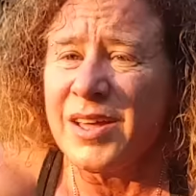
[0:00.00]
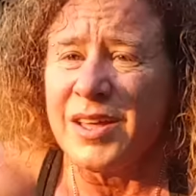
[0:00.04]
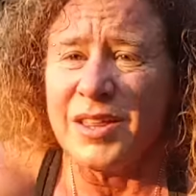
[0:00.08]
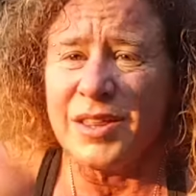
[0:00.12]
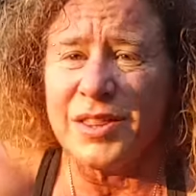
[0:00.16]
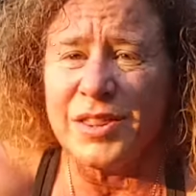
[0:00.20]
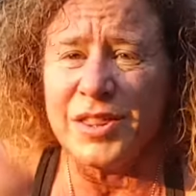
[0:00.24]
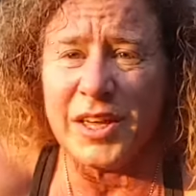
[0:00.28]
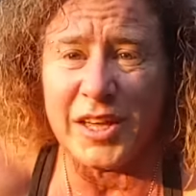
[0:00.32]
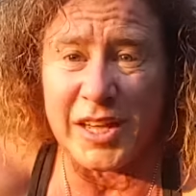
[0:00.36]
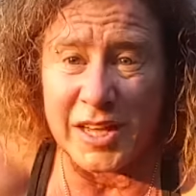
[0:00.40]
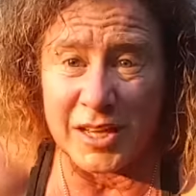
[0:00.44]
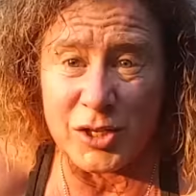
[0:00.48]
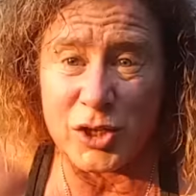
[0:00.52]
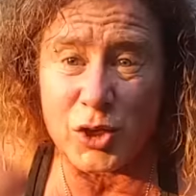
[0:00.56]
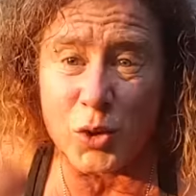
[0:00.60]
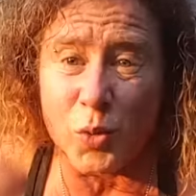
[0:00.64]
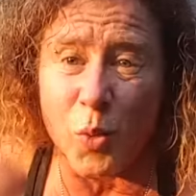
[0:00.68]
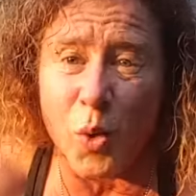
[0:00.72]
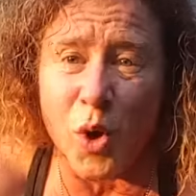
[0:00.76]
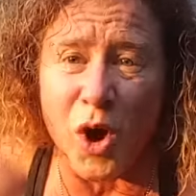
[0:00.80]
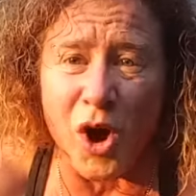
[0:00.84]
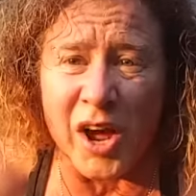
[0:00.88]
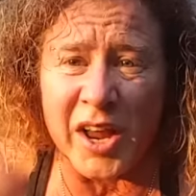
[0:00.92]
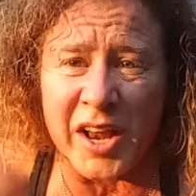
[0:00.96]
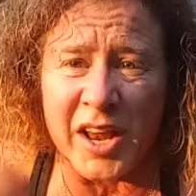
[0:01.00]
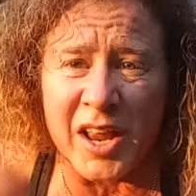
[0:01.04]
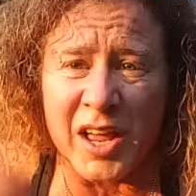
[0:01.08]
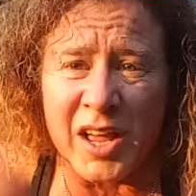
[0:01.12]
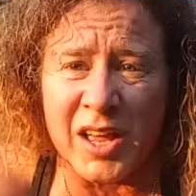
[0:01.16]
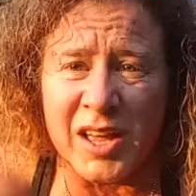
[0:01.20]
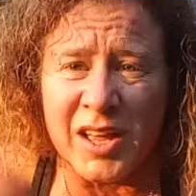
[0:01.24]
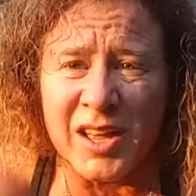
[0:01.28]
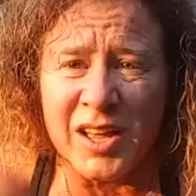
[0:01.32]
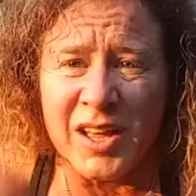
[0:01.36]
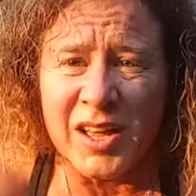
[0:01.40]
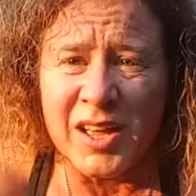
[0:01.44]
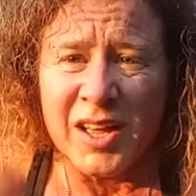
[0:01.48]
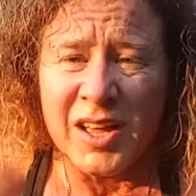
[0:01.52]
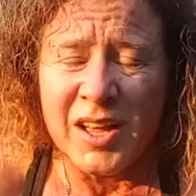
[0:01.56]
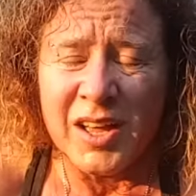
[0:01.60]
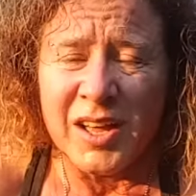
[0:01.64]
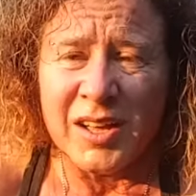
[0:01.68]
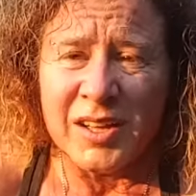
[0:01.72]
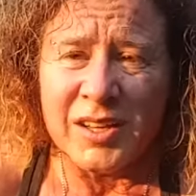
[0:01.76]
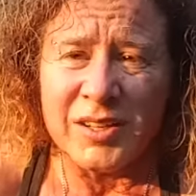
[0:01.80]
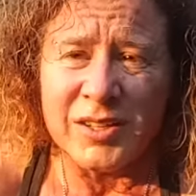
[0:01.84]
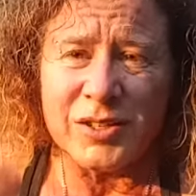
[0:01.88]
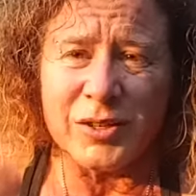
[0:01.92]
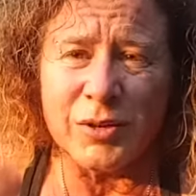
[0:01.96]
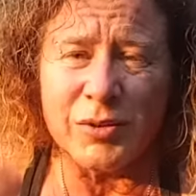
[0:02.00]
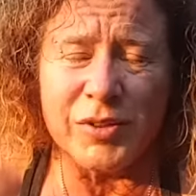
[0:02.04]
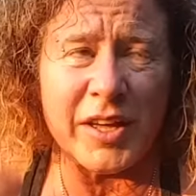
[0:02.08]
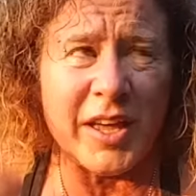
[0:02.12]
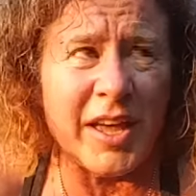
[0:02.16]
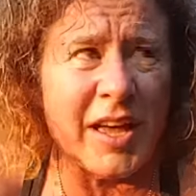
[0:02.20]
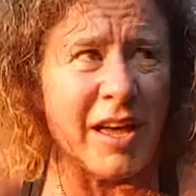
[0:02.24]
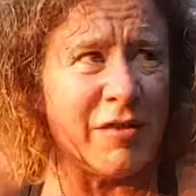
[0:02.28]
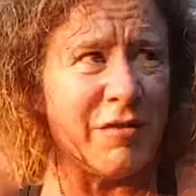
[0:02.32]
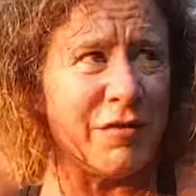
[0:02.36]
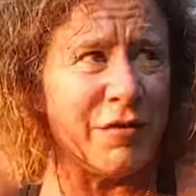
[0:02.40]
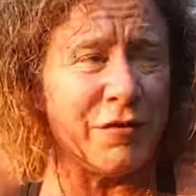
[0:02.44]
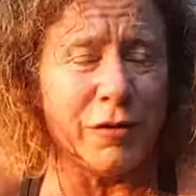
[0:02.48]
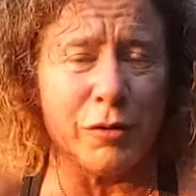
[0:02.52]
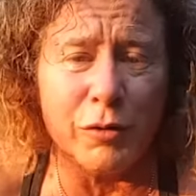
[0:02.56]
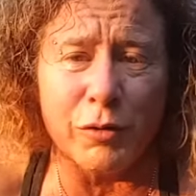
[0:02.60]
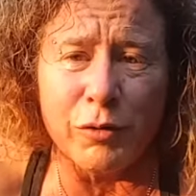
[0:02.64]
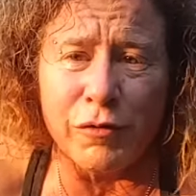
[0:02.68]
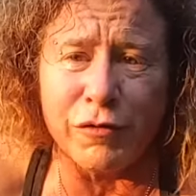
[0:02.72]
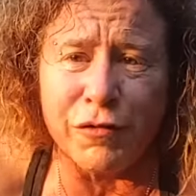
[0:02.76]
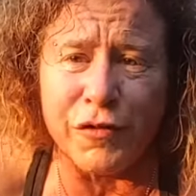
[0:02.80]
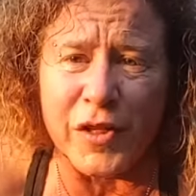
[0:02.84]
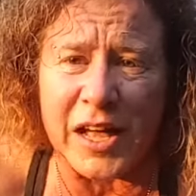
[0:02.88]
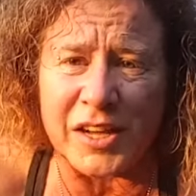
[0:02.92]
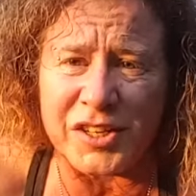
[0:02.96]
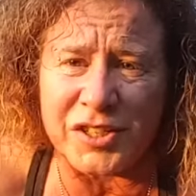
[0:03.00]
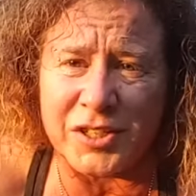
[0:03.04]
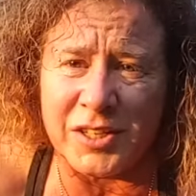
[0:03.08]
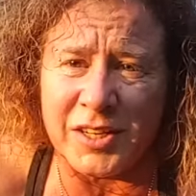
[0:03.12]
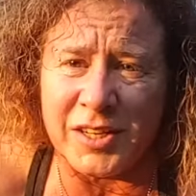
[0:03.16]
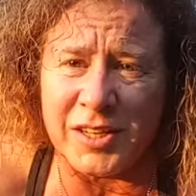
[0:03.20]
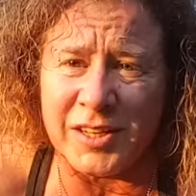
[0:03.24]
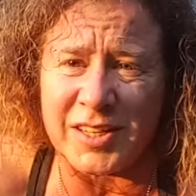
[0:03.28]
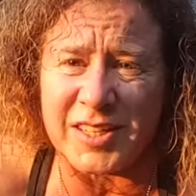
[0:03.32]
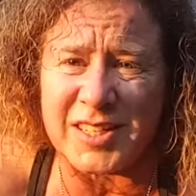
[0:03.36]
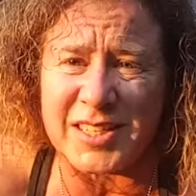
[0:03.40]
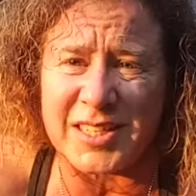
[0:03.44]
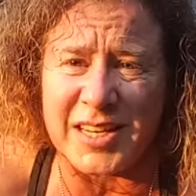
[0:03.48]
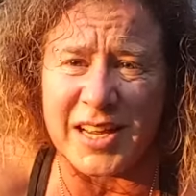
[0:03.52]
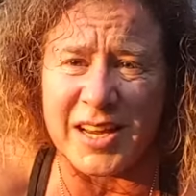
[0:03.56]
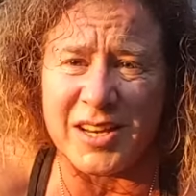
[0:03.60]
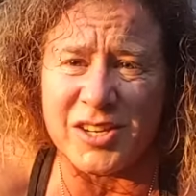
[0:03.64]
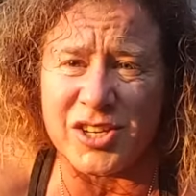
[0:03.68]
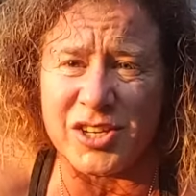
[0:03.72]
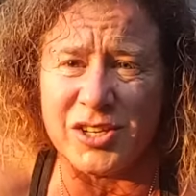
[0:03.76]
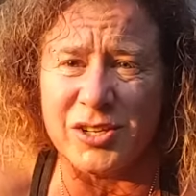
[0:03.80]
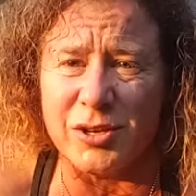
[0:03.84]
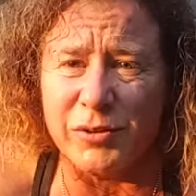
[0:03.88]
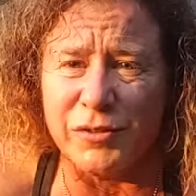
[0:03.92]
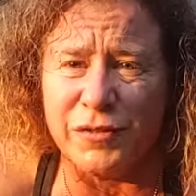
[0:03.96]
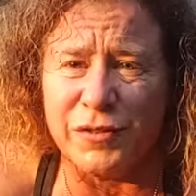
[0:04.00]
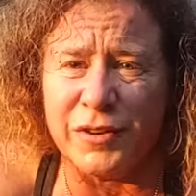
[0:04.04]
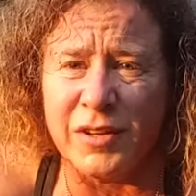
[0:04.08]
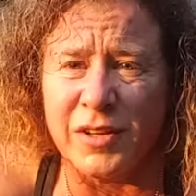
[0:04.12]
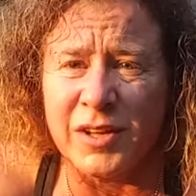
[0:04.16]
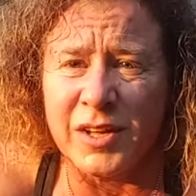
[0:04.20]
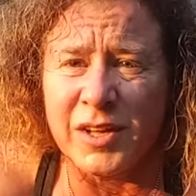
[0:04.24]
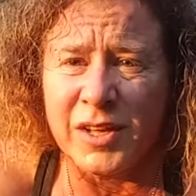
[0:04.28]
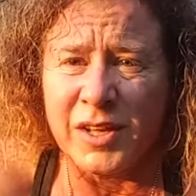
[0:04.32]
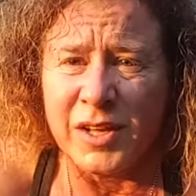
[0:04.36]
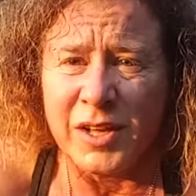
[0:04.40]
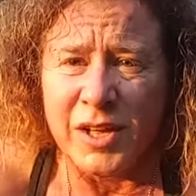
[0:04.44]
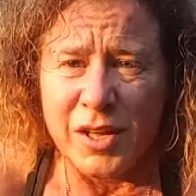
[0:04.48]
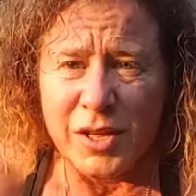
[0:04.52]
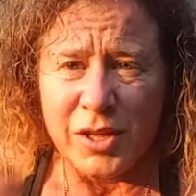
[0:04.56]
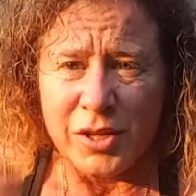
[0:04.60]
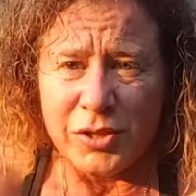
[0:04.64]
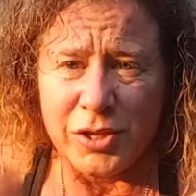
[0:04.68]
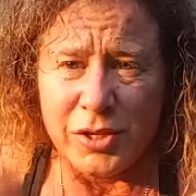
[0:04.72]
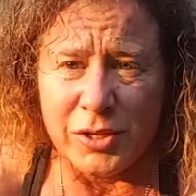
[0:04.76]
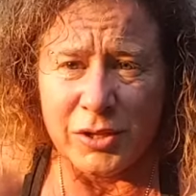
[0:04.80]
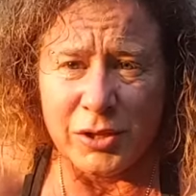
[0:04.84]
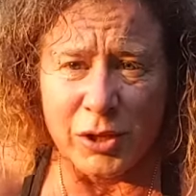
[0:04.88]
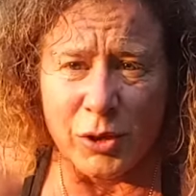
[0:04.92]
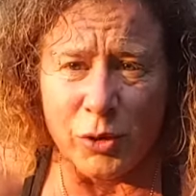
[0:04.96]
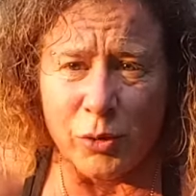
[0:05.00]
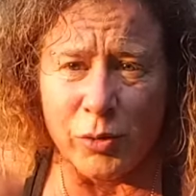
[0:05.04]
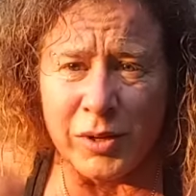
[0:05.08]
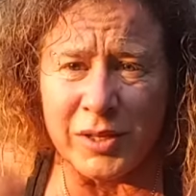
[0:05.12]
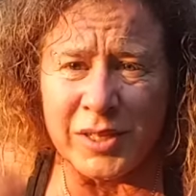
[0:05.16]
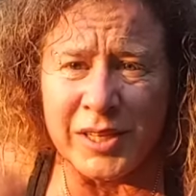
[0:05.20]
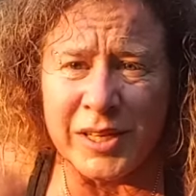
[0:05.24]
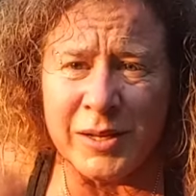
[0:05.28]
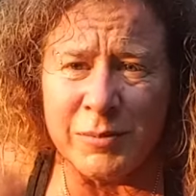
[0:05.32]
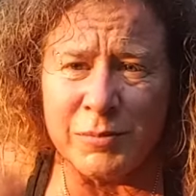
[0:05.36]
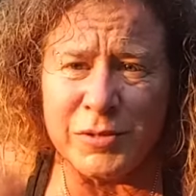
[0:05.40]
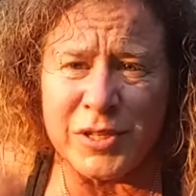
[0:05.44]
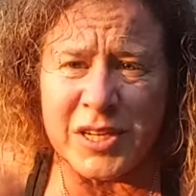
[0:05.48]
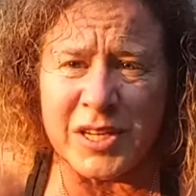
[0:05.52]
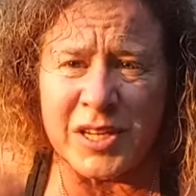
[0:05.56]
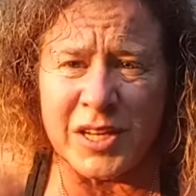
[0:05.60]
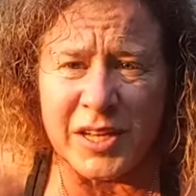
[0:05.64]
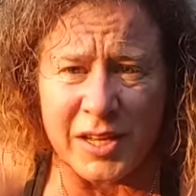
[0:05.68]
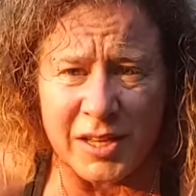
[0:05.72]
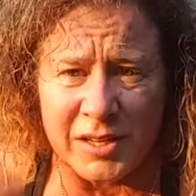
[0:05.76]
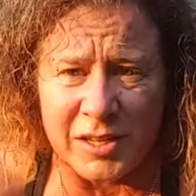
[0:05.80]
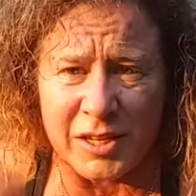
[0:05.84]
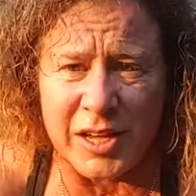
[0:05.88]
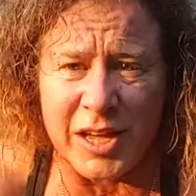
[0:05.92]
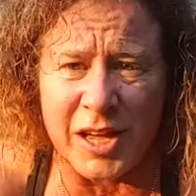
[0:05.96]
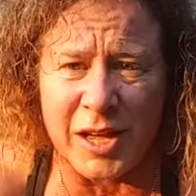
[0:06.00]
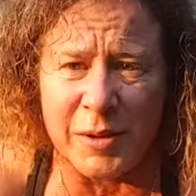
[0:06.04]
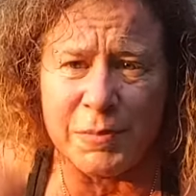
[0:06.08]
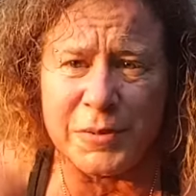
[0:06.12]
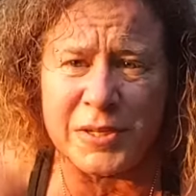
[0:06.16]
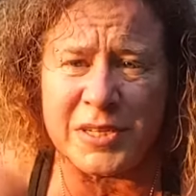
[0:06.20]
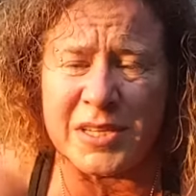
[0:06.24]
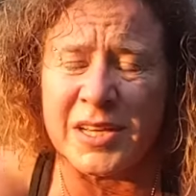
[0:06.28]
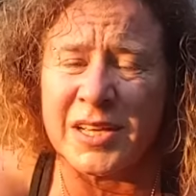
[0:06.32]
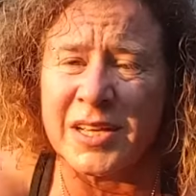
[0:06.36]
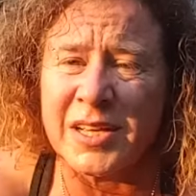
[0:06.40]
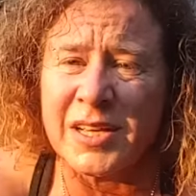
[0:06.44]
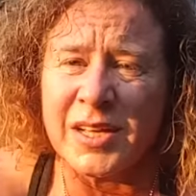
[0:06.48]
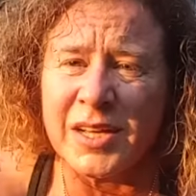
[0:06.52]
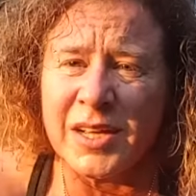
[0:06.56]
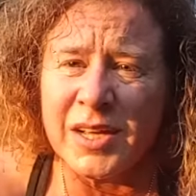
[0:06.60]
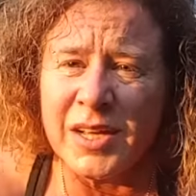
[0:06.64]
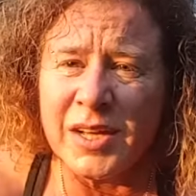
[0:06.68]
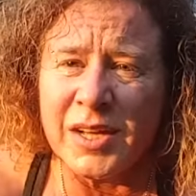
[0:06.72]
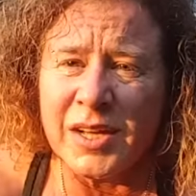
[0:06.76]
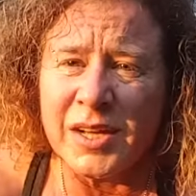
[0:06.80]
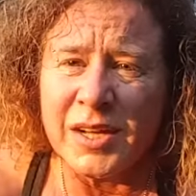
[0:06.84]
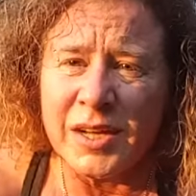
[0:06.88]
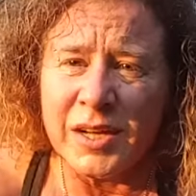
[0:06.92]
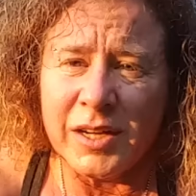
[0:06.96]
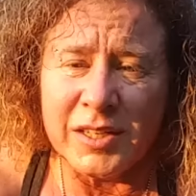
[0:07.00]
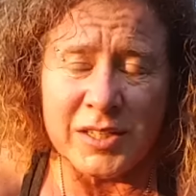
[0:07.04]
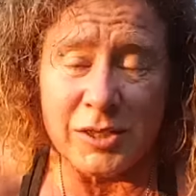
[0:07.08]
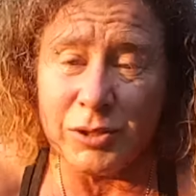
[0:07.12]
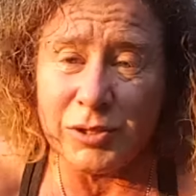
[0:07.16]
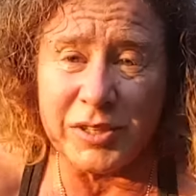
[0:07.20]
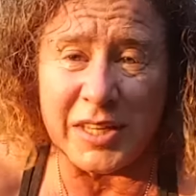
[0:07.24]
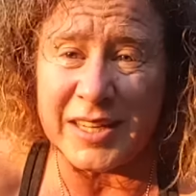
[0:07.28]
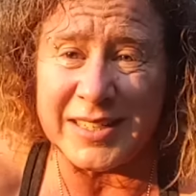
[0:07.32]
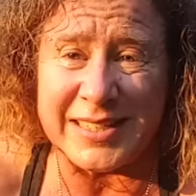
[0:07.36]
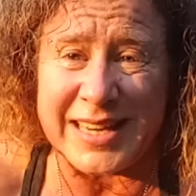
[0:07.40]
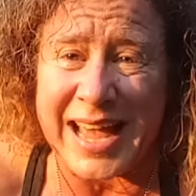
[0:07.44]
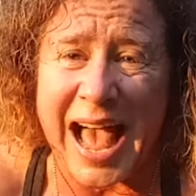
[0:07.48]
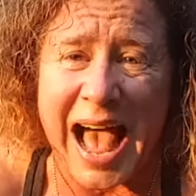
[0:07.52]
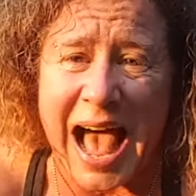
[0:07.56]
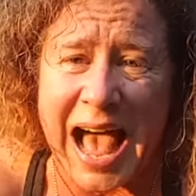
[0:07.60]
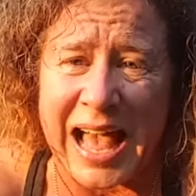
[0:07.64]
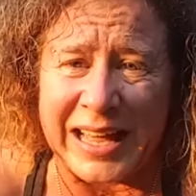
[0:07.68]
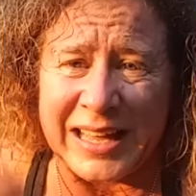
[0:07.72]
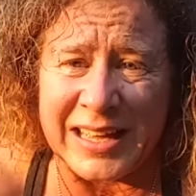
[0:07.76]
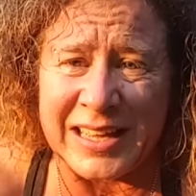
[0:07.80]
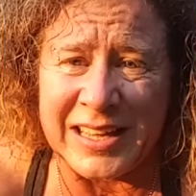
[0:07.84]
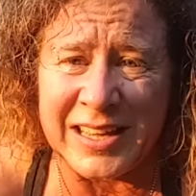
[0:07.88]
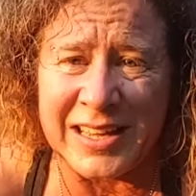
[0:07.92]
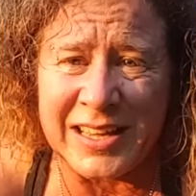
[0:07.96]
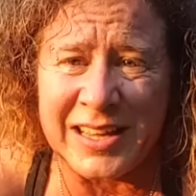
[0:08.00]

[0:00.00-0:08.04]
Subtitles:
they can squat, so they have full flexion and extension of the lower limbs and the hips until they die.